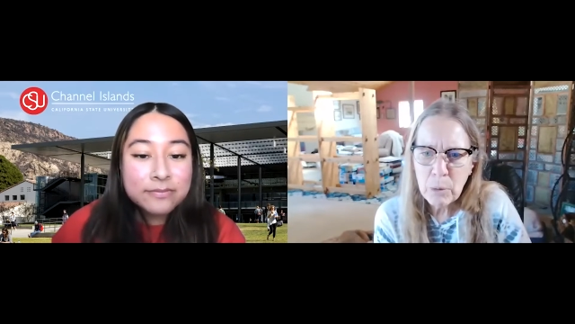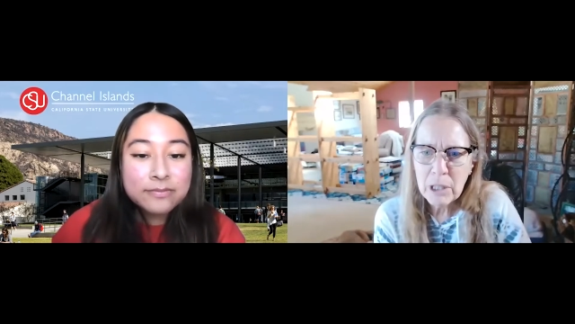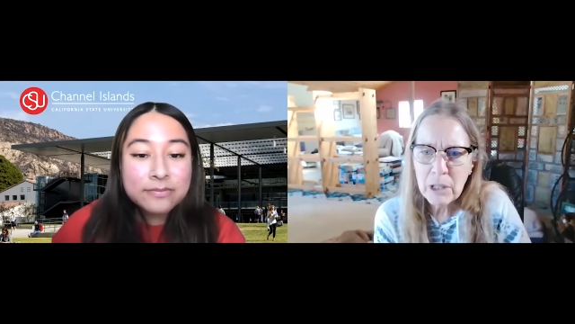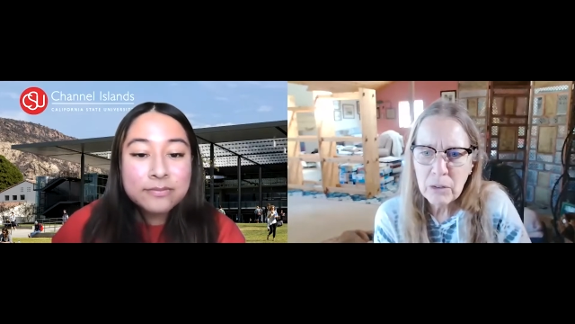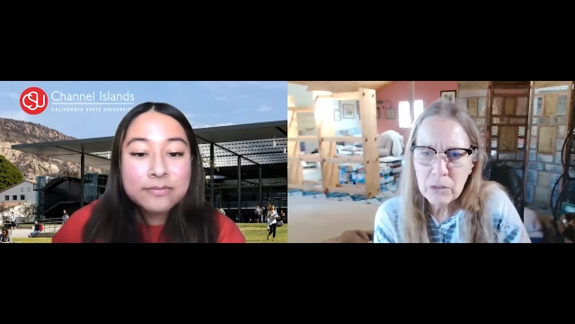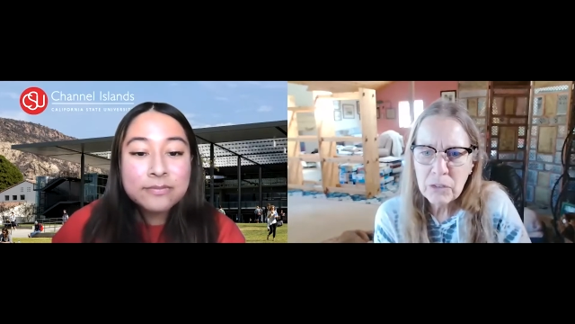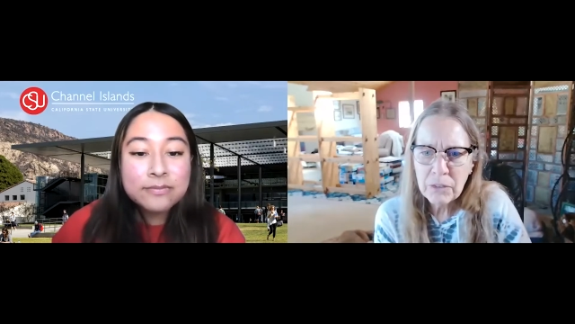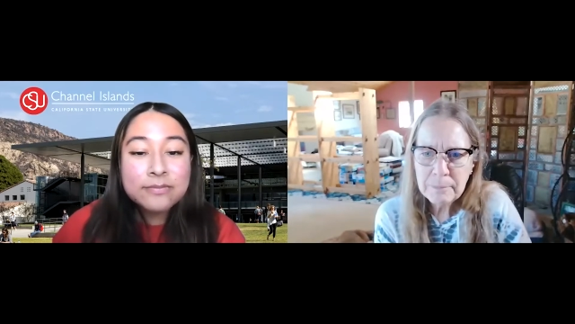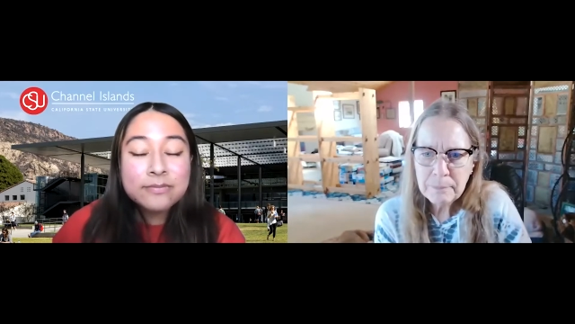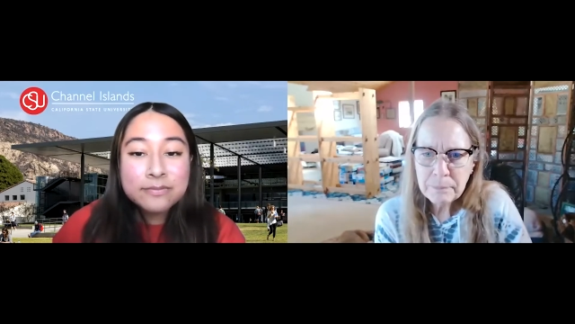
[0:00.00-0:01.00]
Speaker 1: four
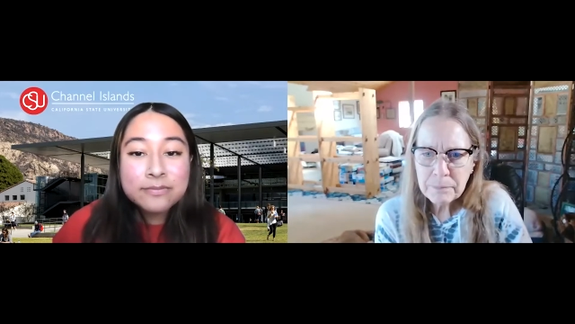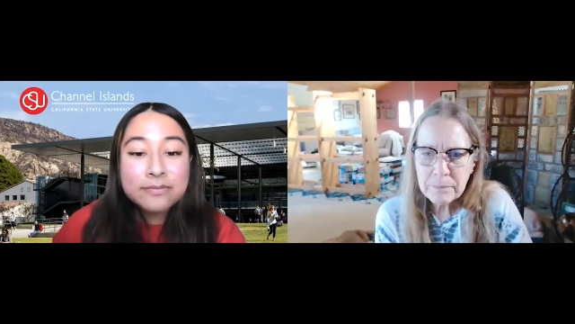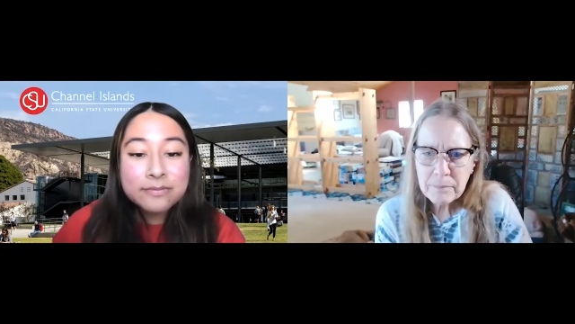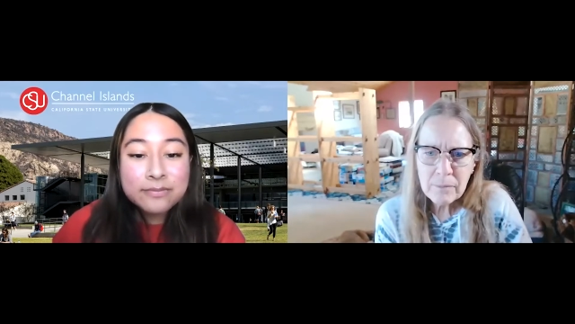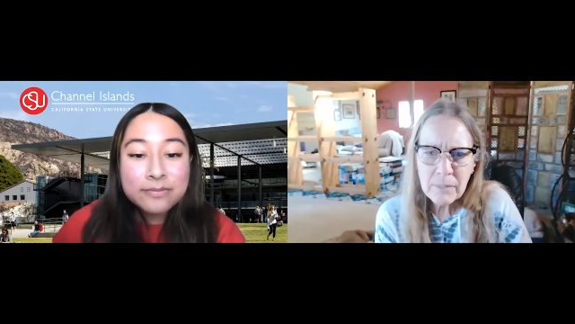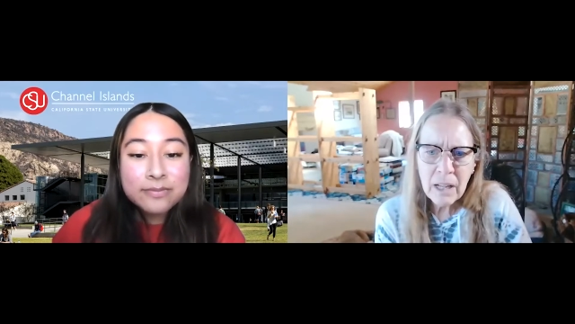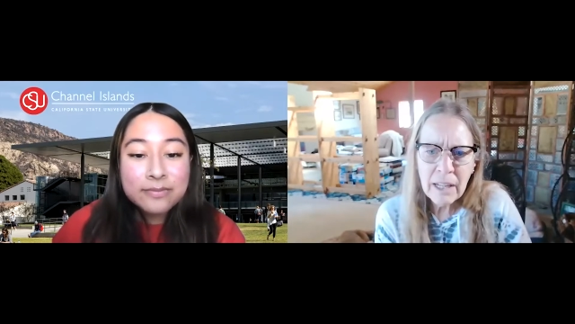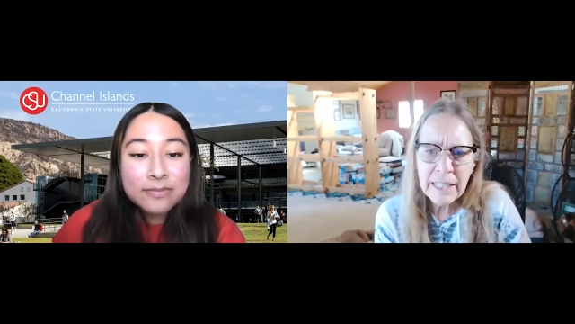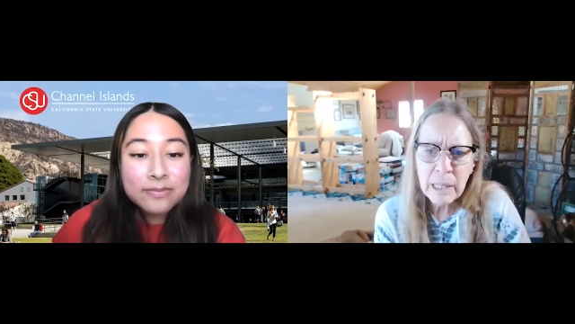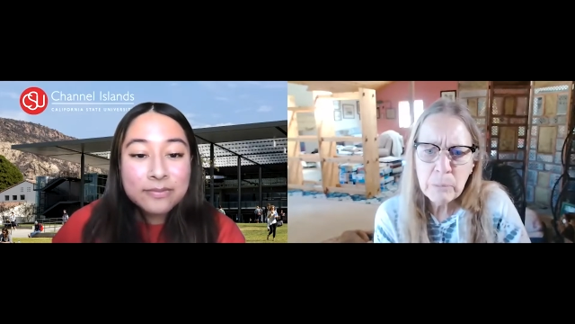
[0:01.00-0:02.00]
years.
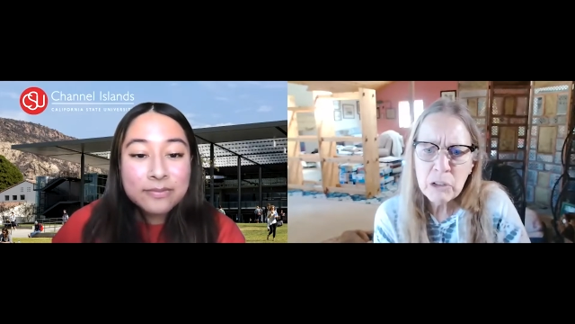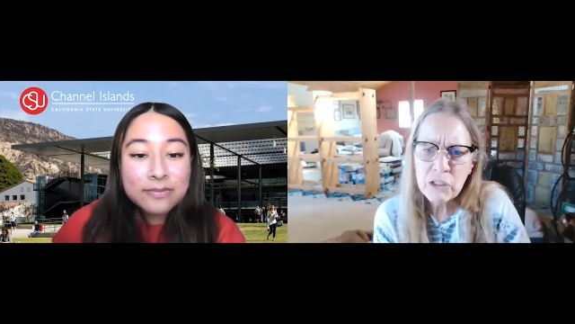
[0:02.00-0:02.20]
I came to